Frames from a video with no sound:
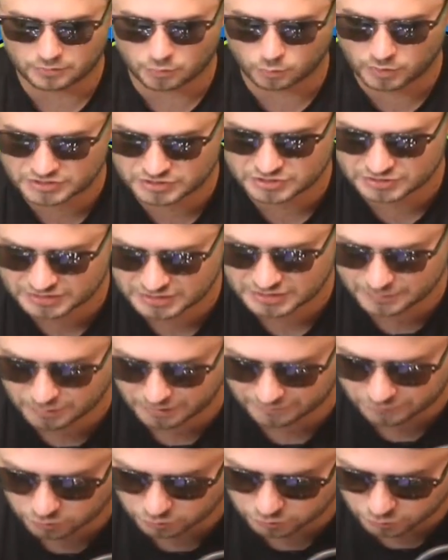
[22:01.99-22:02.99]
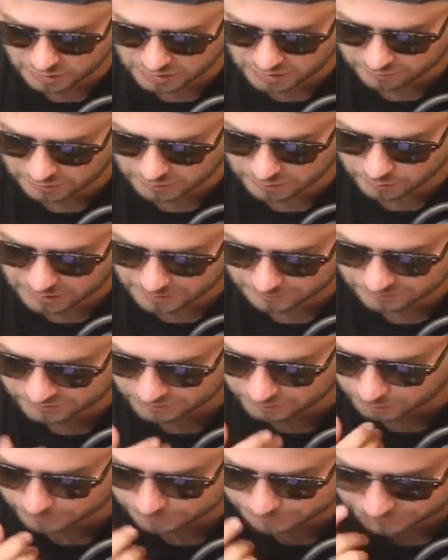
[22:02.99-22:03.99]
The Witch's debuff goes away right away.
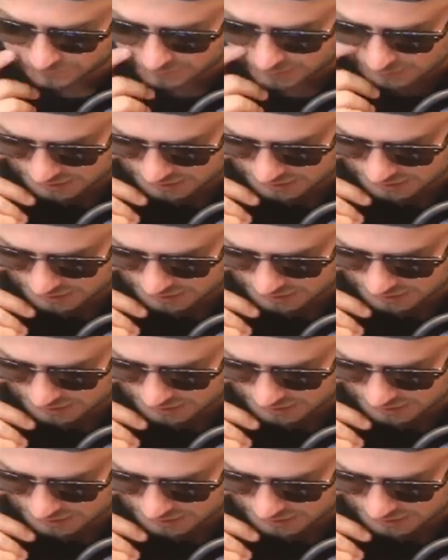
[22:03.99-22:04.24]
So